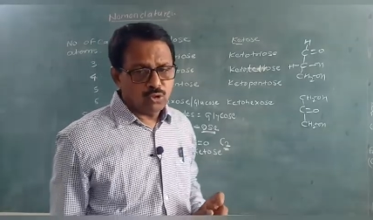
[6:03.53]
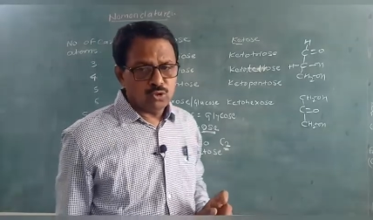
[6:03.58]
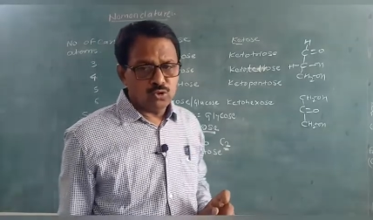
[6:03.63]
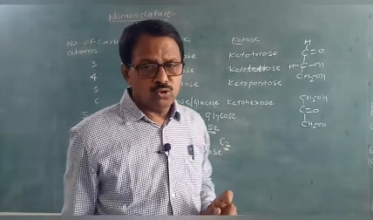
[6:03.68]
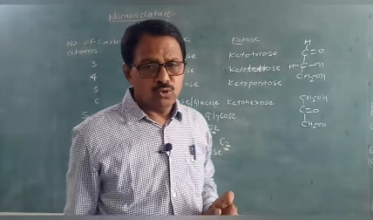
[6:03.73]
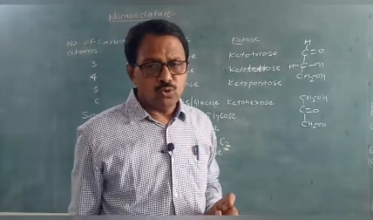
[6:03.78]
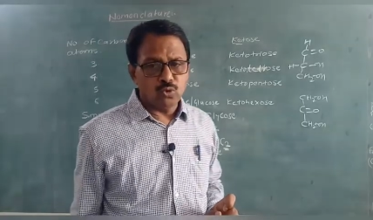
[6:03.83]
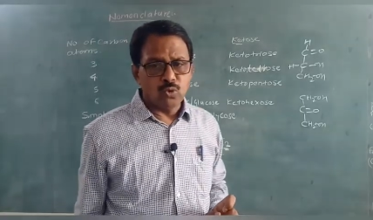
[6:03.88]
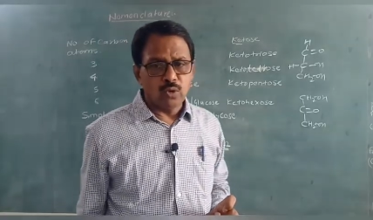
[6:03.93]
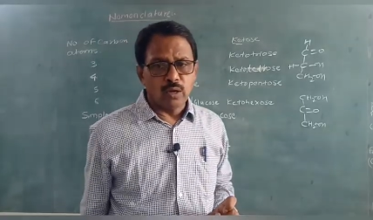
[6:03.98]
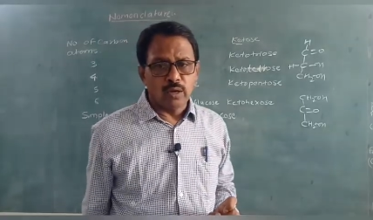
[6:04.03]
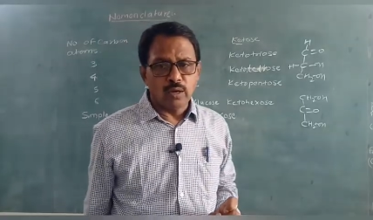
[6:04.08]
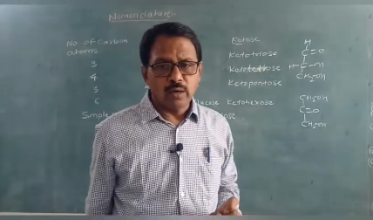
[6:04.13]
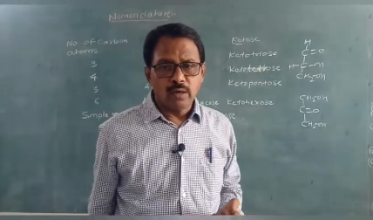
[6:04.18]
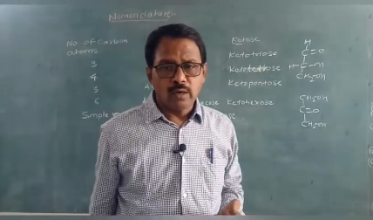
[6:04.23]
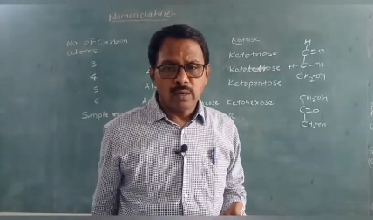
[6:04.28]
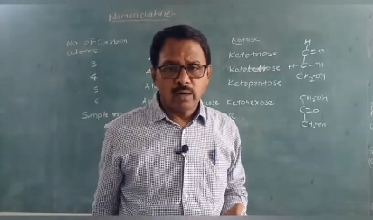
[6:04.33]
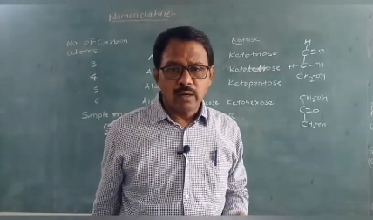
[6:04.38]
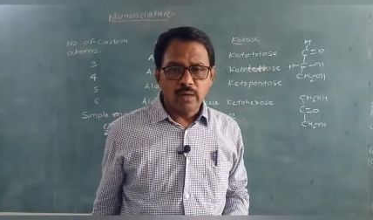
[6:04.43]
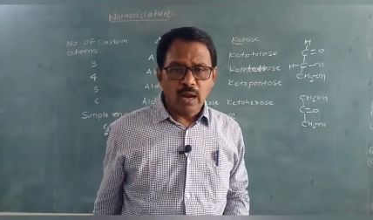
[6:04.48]
sugar.
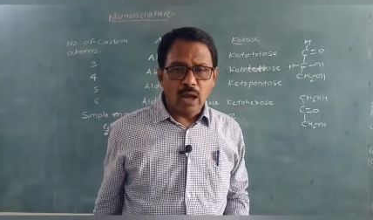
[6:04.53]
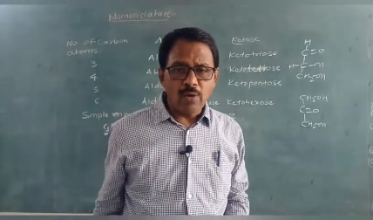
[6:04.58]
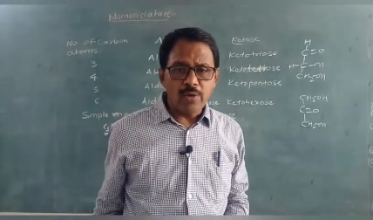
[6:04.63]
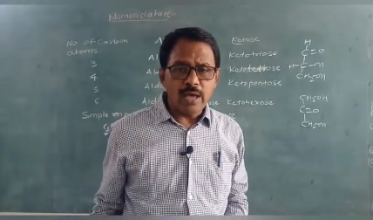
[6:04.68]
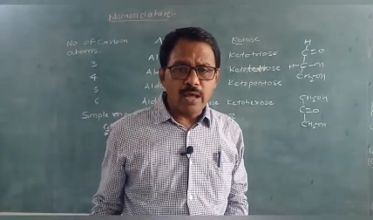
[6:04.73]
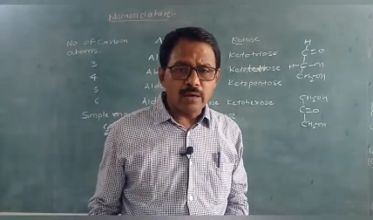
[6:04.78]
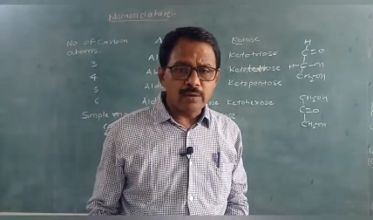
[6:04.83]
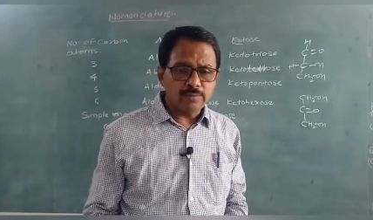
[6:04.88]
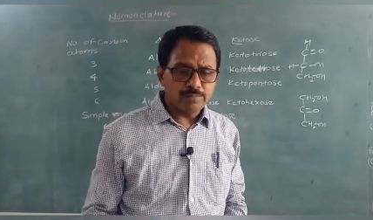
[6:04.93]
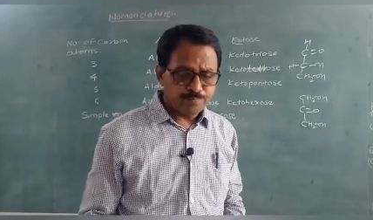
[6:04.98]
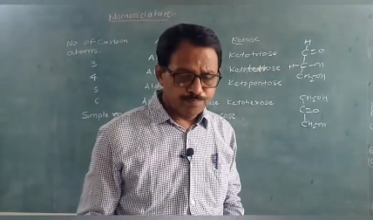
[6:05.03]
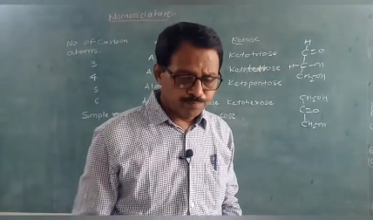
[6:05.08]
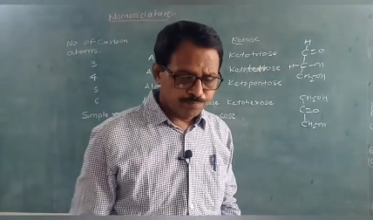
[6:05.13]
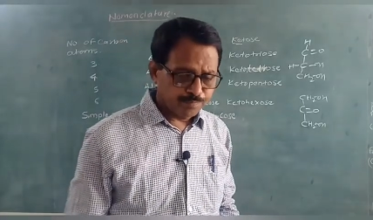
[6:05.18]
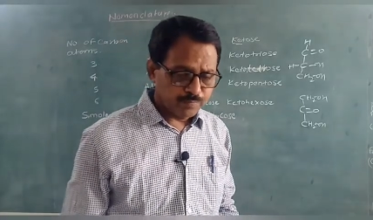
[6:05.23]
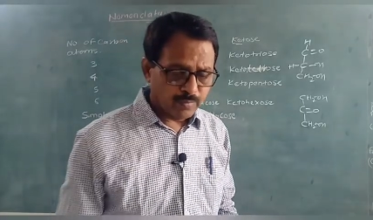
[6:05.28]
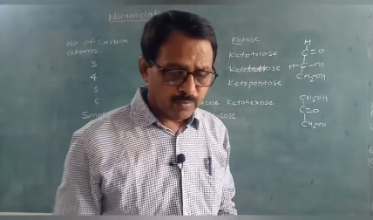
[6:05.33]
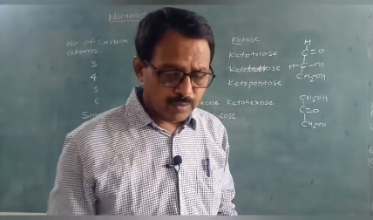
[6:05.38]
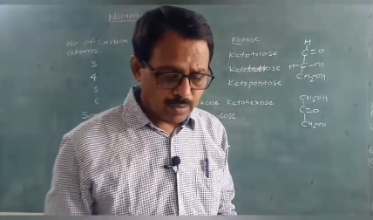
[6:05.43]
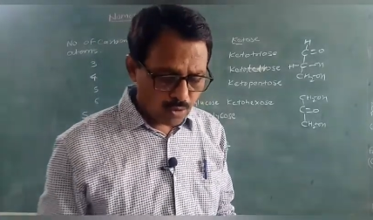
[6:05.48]
Now here
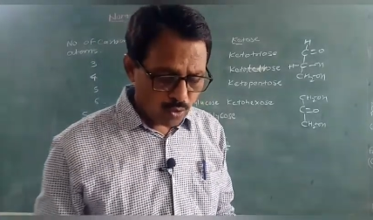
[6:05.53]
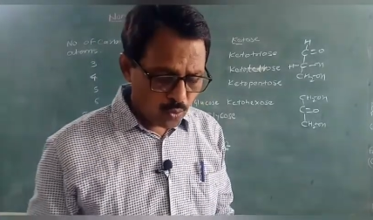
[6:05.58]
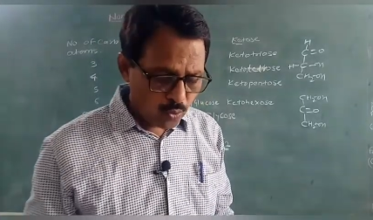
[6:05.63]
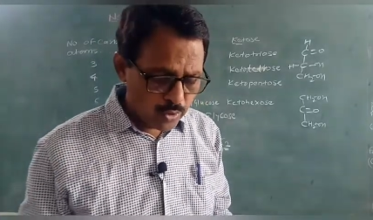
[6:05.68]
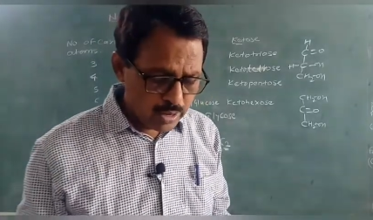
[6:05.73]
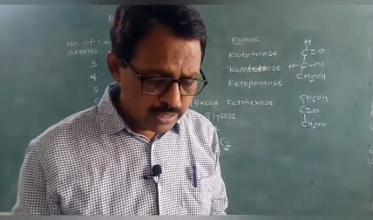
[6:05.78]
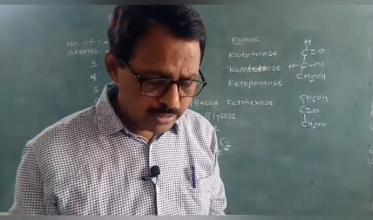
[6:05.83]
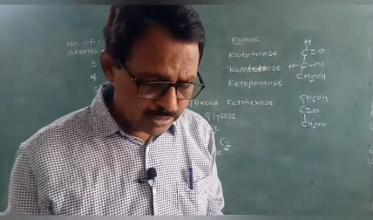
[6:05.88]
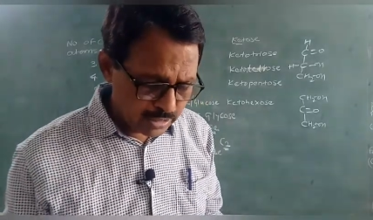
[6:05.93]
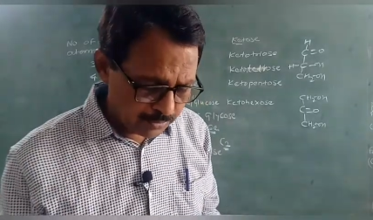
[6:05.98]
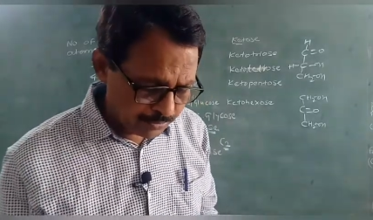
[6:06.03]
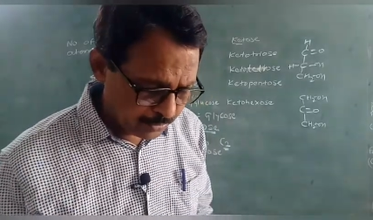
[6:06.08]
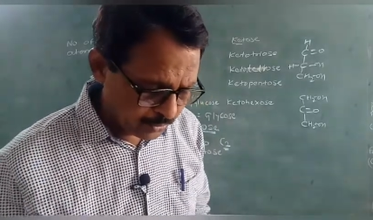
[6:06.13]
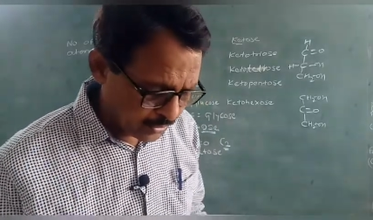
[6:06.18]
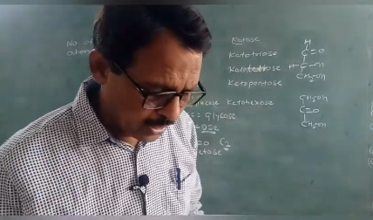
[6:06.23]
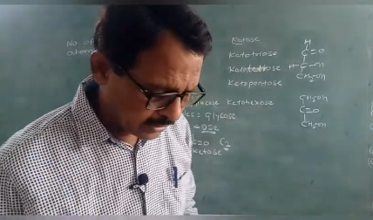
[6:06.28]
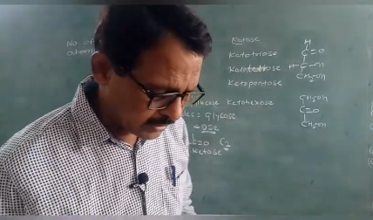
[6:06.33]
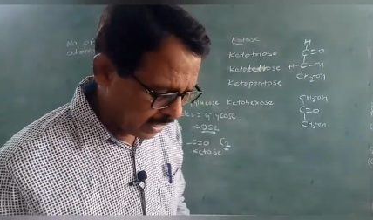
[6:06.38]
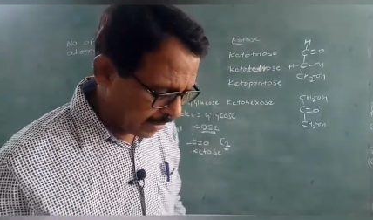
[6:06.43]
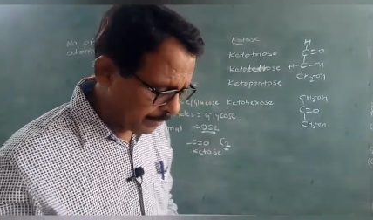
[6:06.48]
we will see few
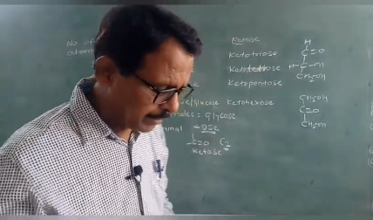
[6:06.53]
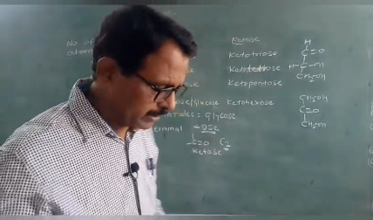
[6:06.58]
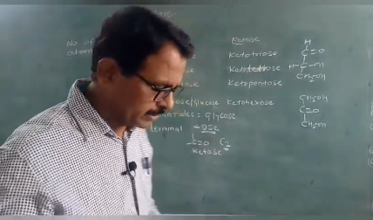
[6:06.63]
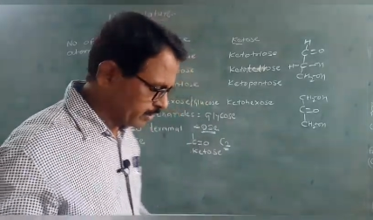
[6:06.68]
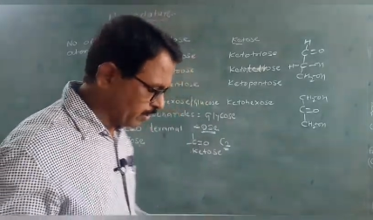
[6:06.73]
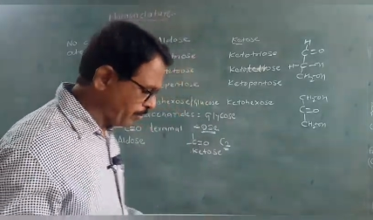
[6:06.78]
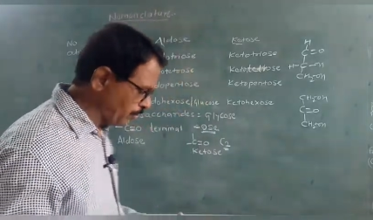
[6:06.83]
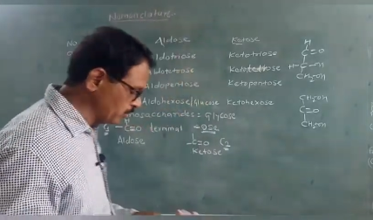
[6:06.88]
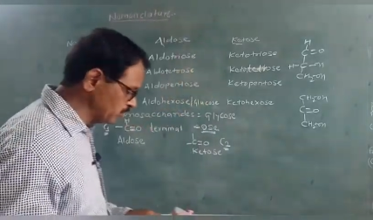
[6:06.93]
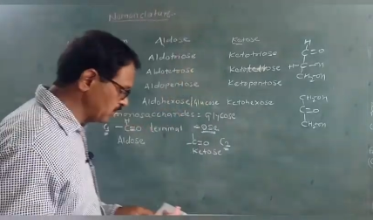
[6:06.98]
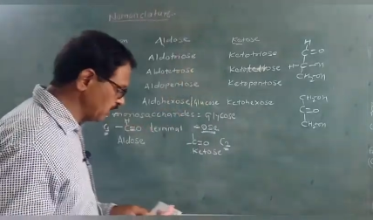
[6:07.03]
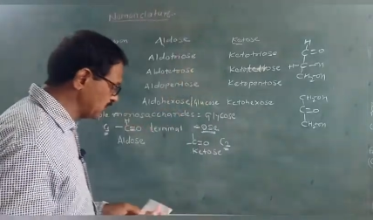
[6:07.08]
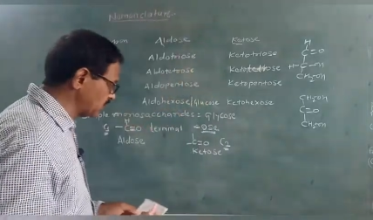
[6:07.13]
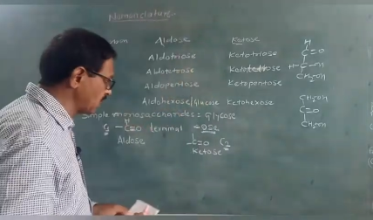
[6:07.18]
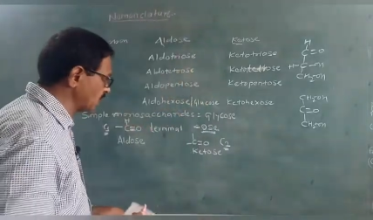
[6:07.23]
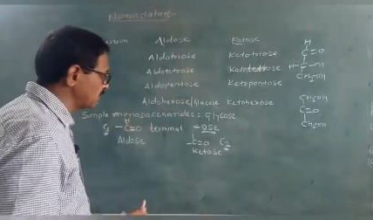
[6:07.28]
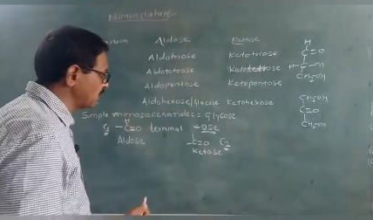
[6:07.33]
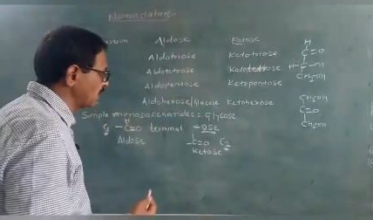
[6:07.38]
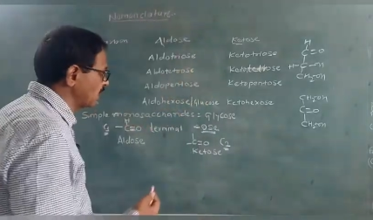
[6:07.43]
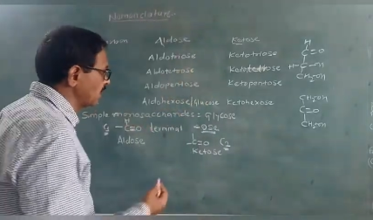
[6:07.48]
examples. Suppose the
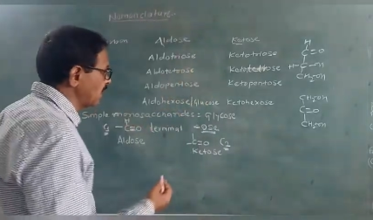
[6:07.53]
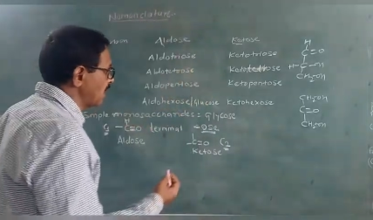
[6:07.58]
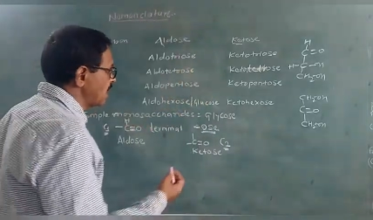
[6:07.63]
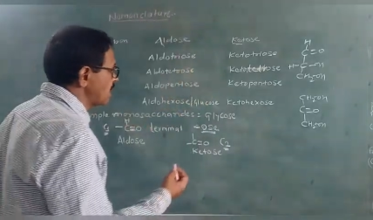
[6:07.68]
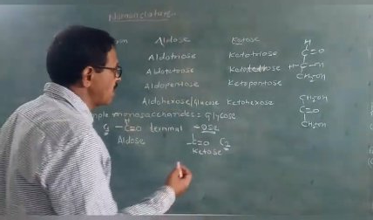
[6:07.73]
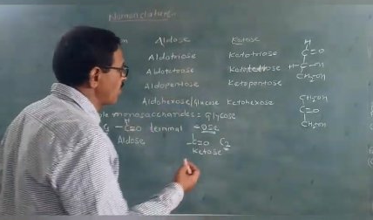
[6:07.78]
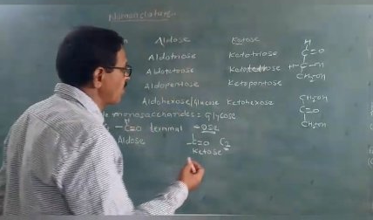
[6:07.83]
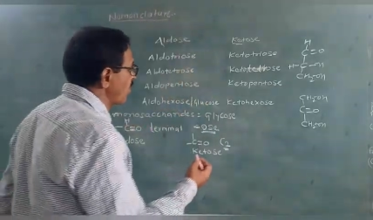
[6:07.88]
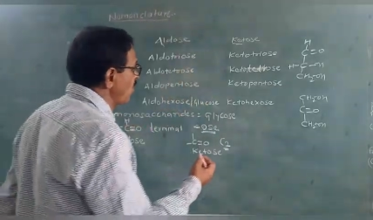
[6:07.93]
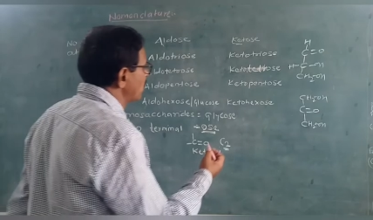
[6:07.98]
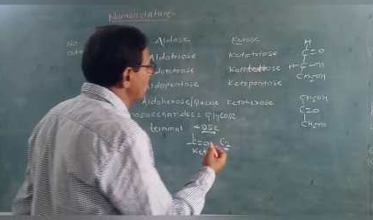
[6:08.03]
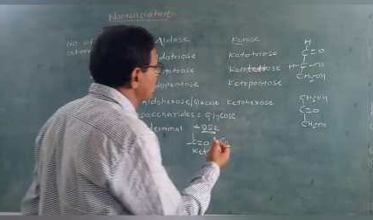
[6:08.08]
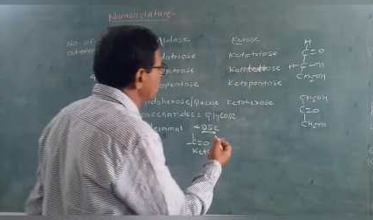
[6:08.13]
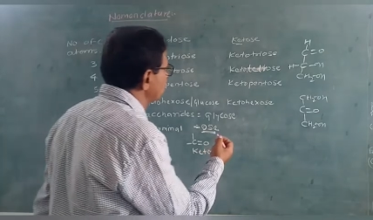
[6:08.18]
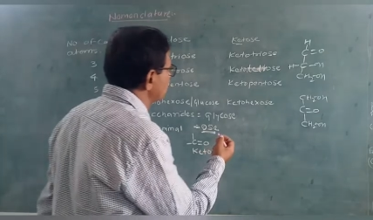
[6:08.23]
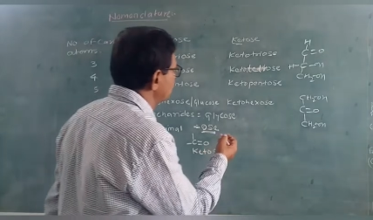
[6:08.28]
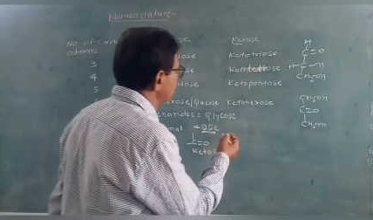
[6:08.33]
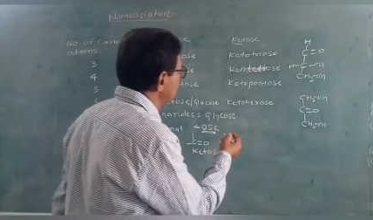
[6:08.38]
structure I have drawn another